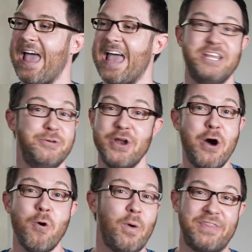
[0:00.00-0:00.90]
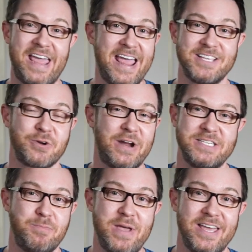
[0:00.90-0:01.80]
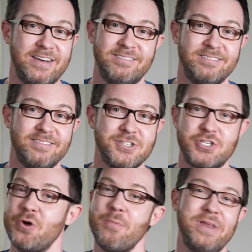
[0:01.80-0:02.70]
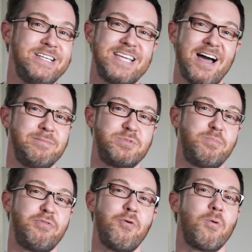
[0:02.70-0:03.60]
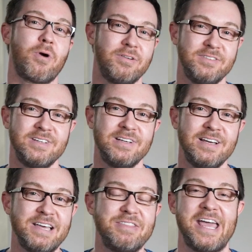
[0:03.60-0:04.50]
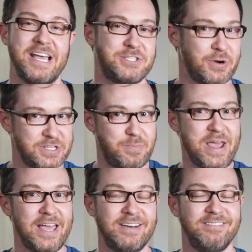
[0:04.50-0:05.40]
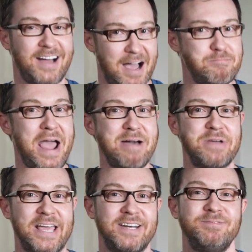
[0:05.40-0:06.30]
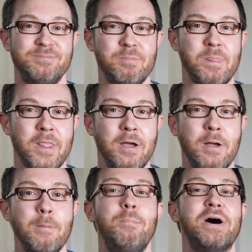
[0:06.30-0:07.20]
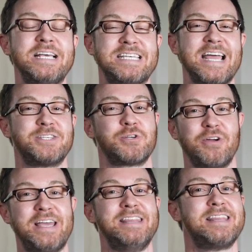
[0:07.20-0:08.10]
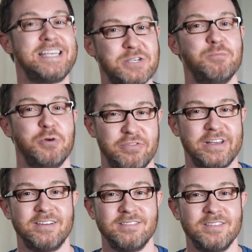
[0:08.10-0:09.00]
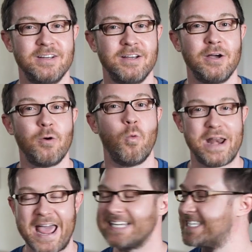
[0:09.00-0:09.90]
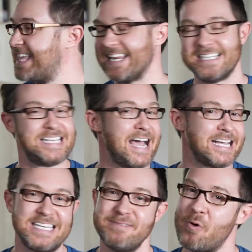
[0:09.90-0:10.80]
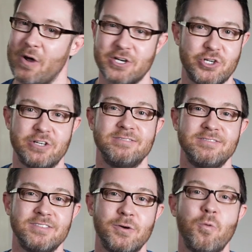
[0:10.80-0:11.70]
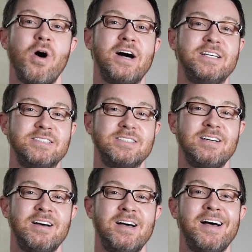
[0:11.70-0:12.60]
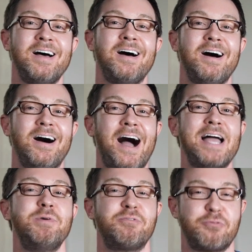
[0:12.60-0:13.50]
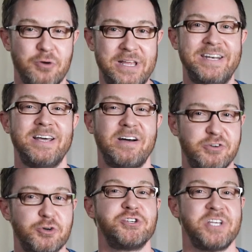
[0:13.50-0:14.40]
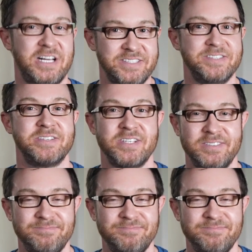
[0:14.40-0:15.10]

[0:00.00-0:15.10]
And you know what the answer has been so many times before. The answer has been, "I'm Batman." But his answer in this movie, when asked that exact same question, was, "I'm a friend of your son's."